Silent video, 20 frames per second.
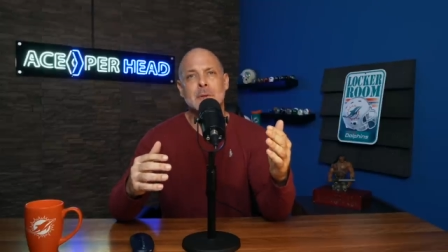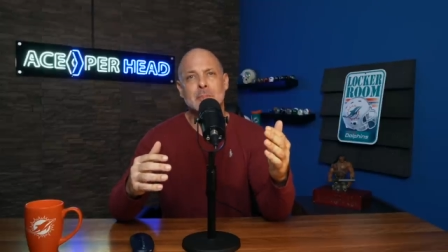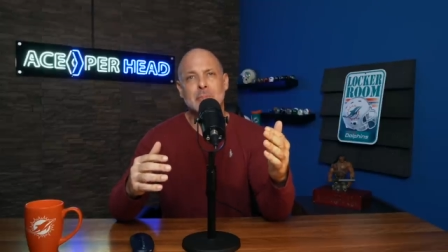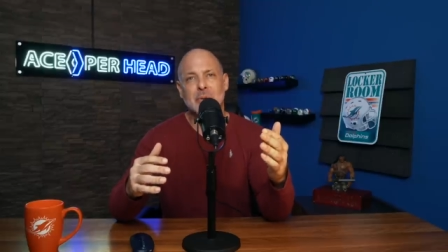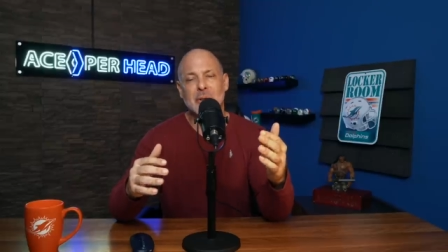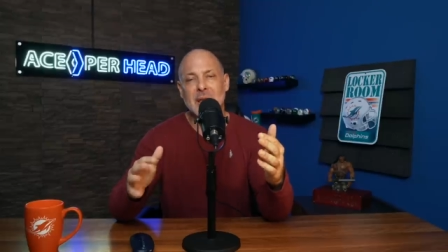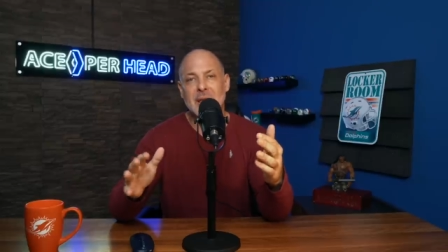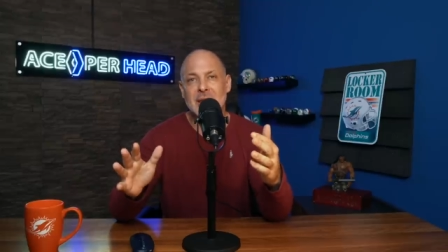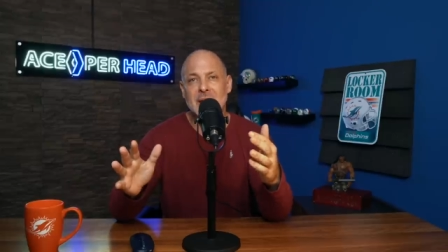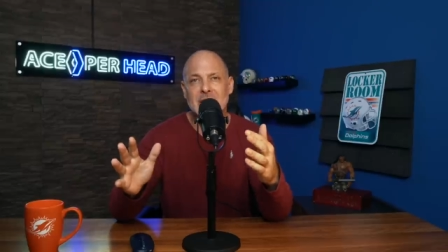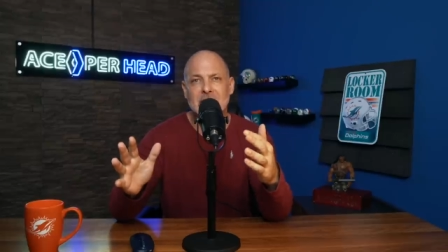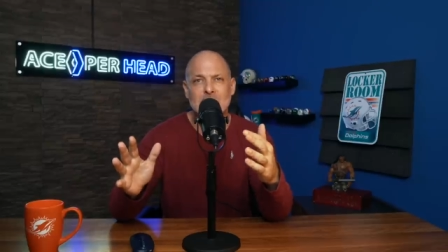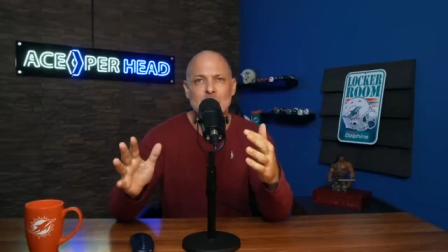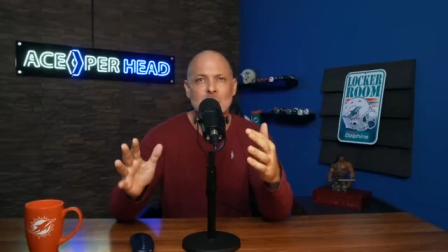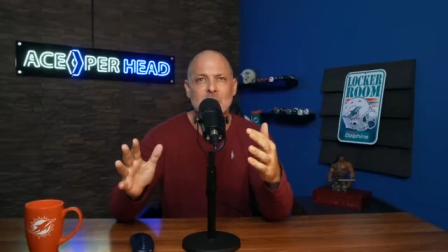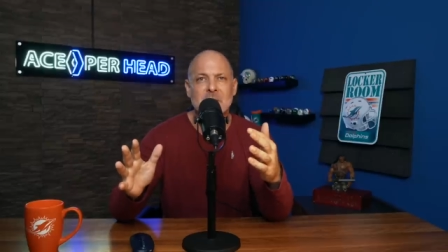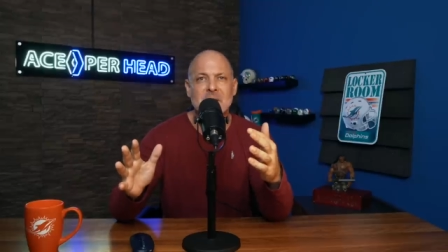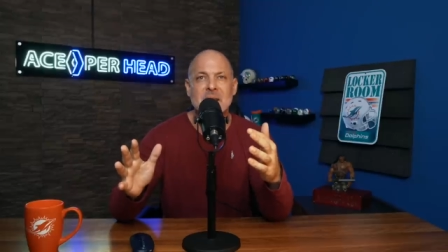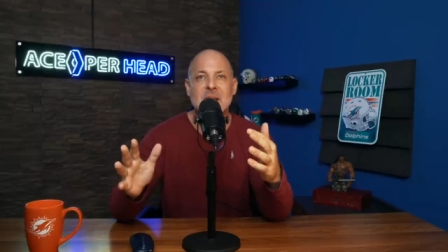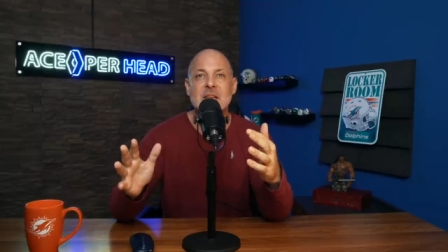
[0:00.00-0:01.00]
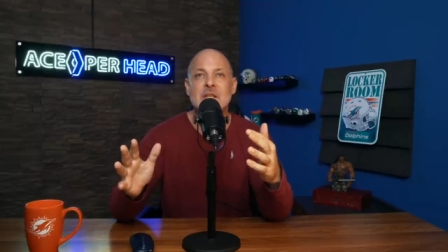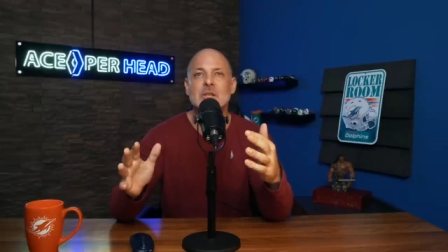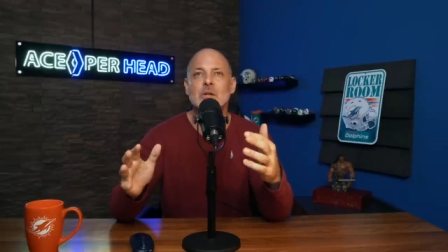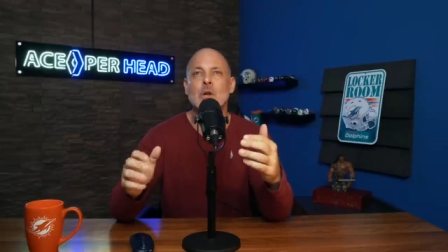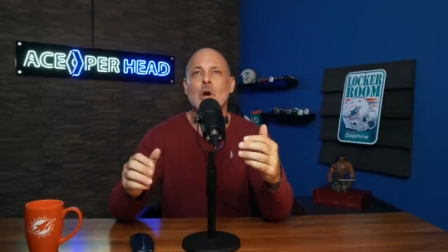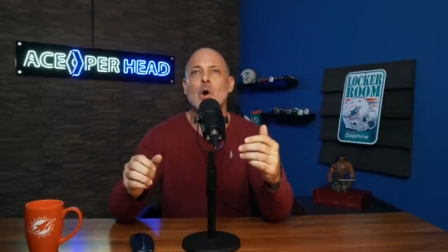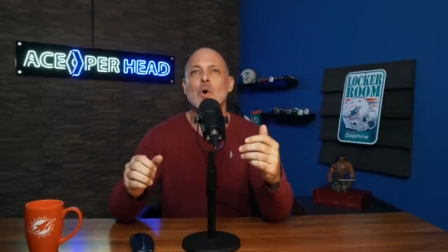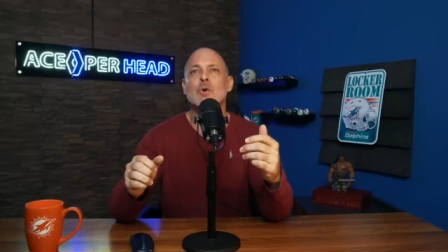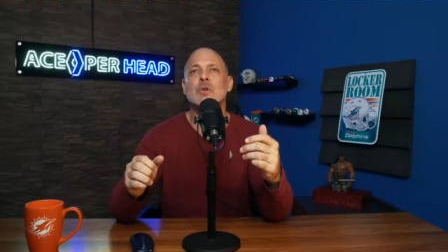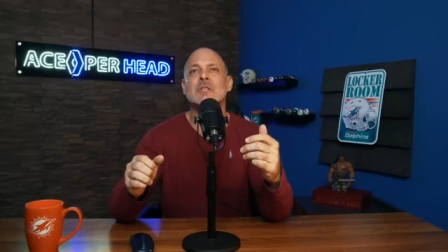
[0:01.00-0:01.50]
playing in these East
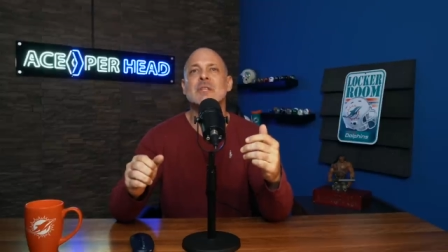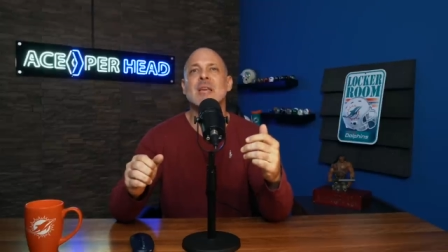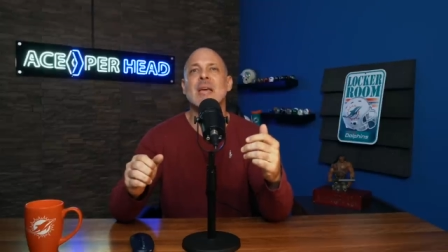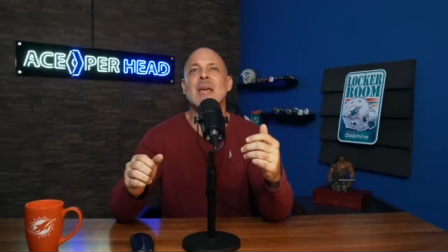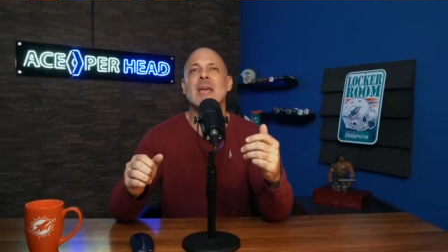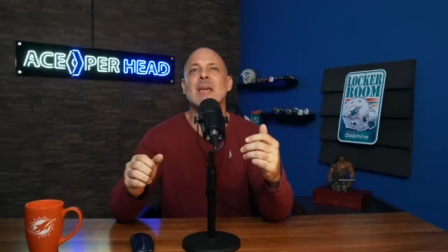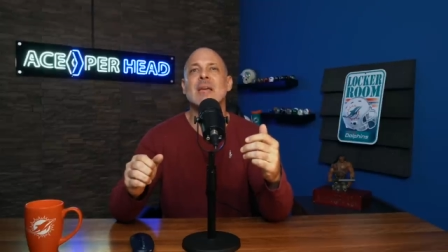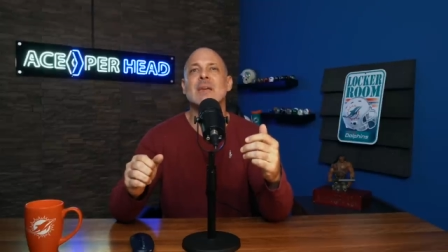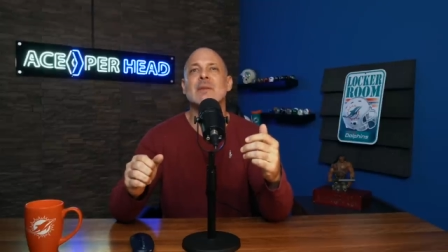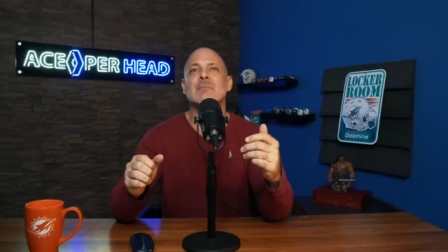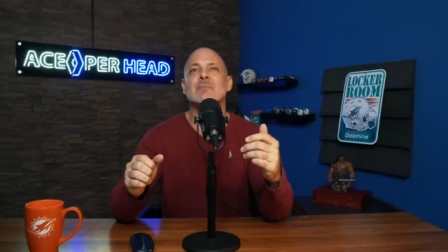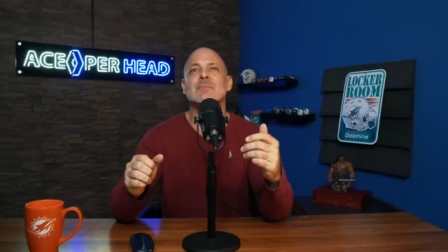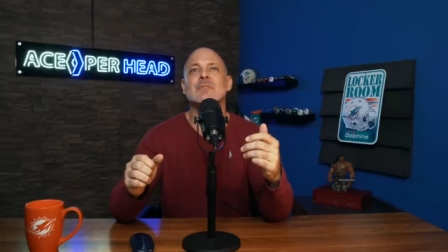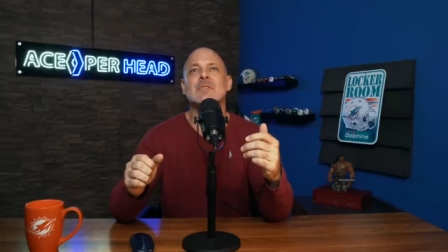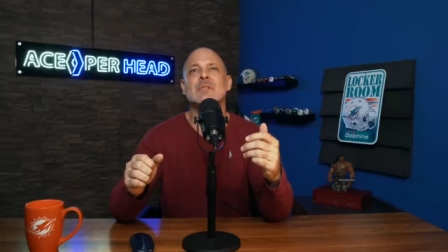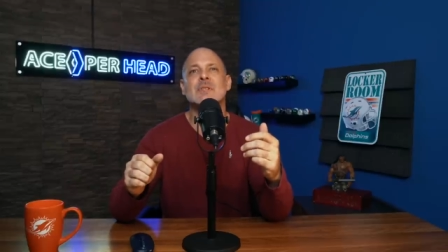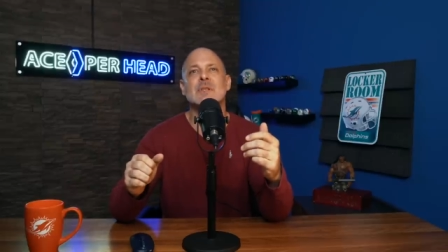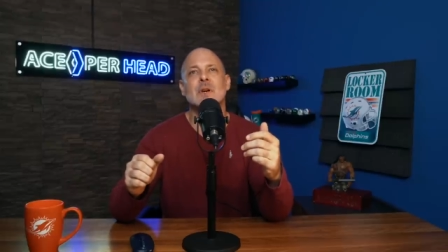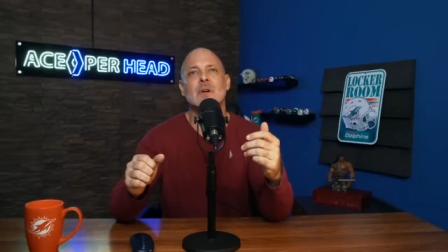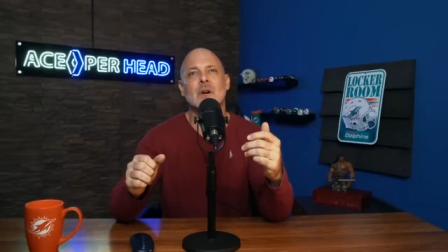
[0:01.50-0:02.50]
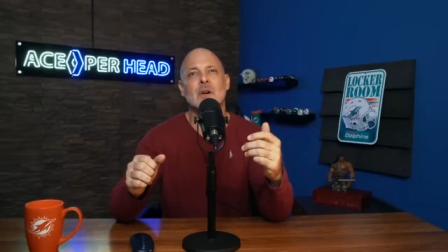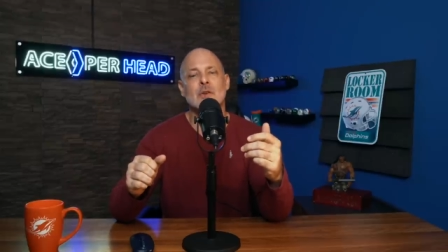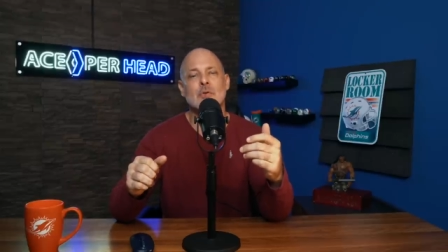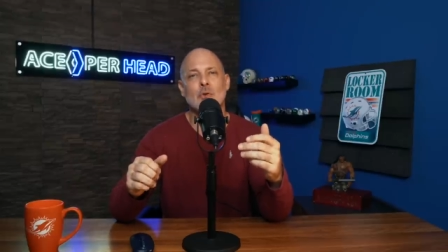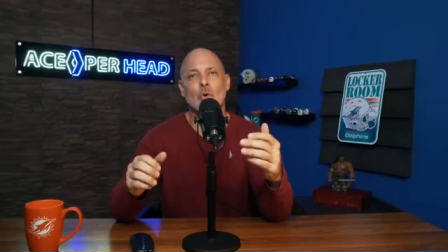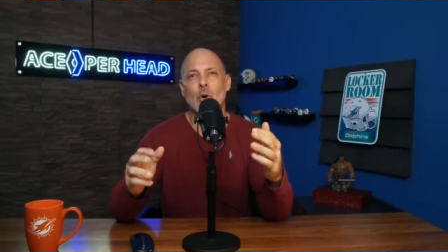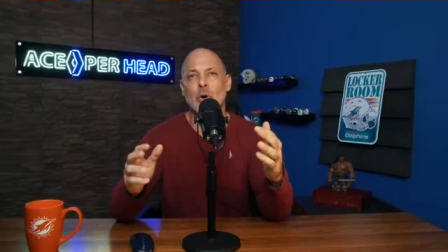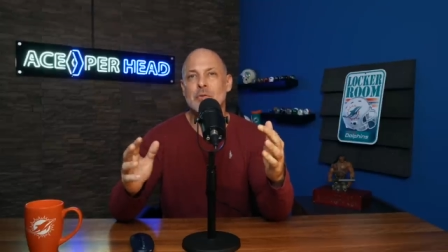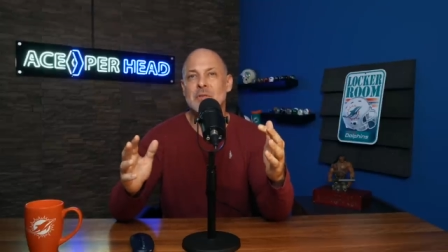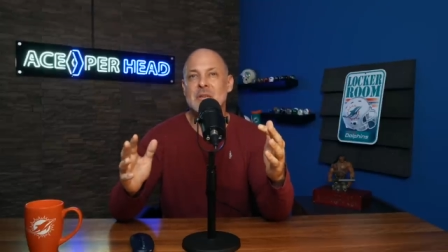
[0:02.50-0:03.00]
Coast games,
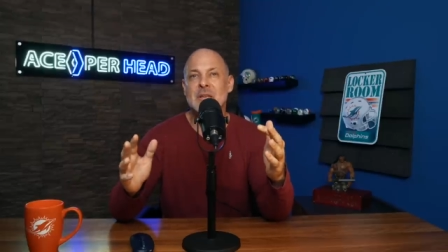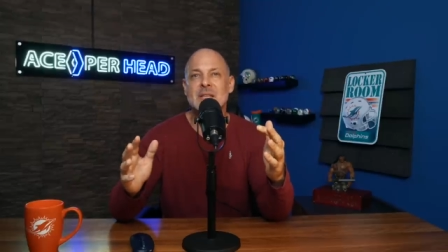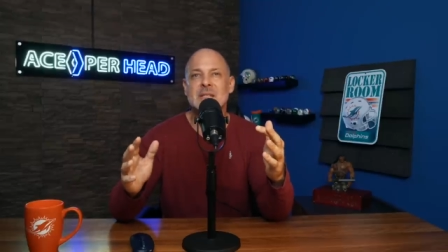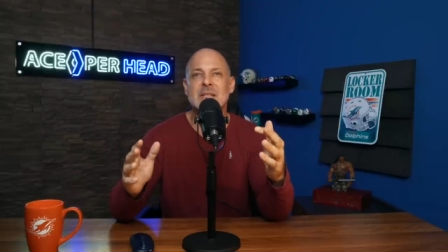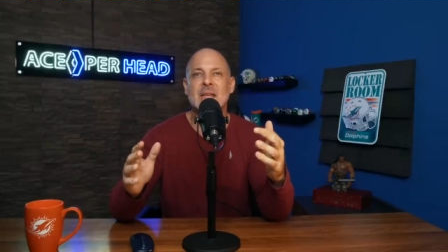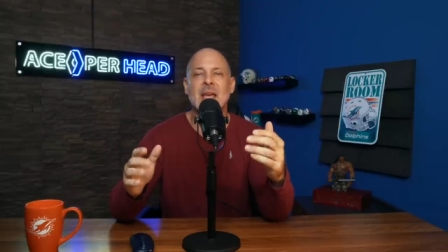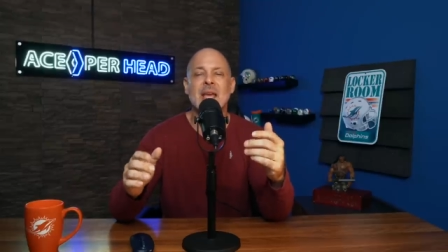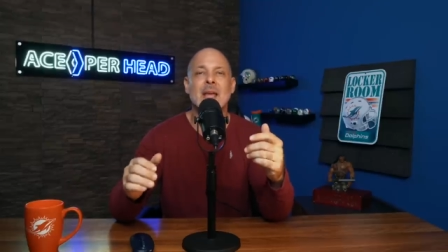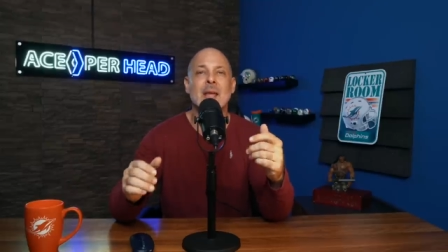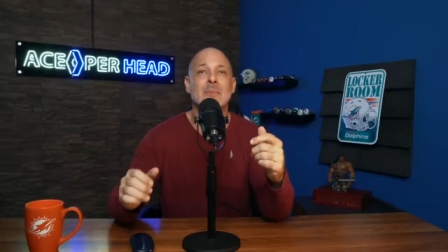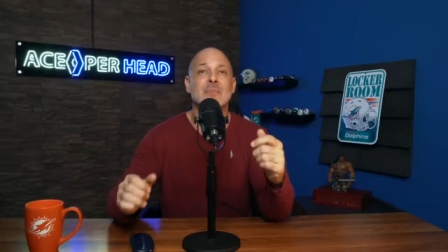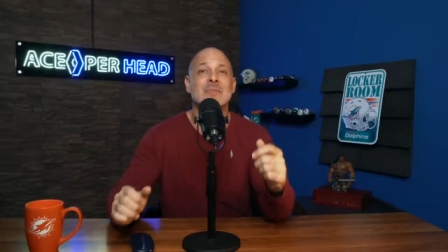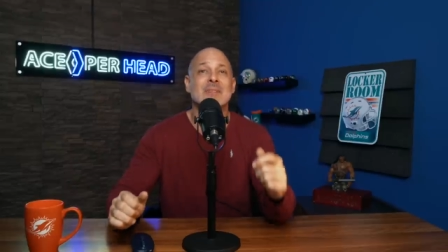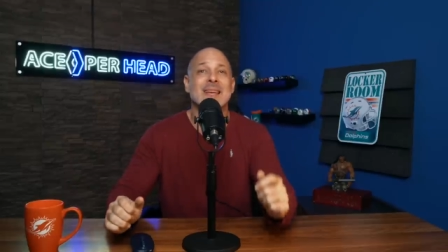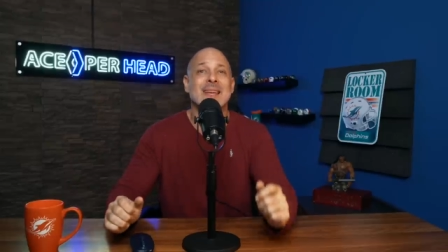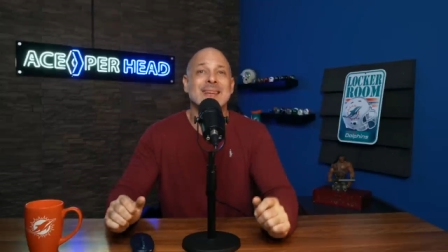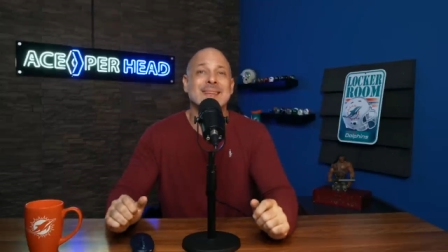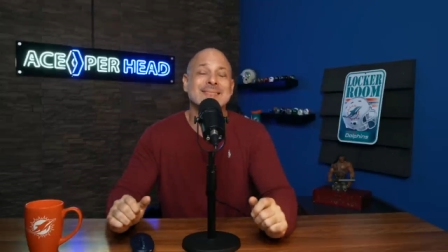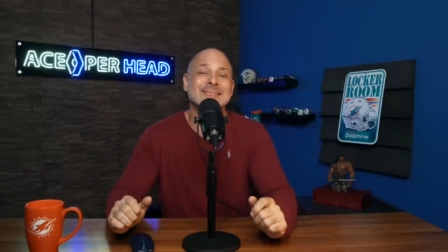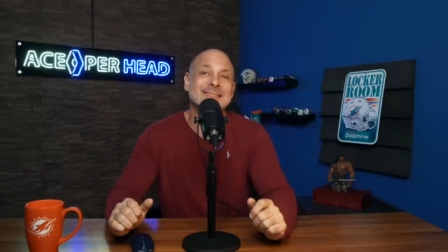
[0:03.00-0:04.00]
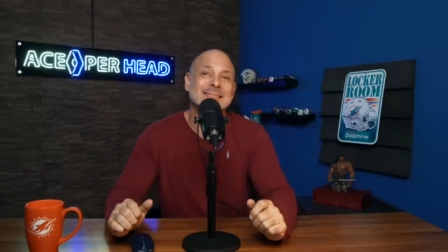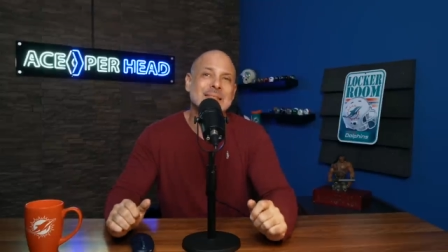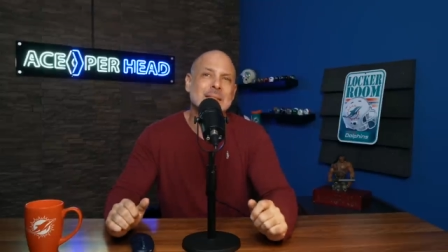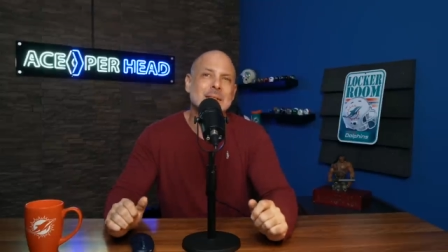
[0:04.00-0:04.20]
Northeast games, and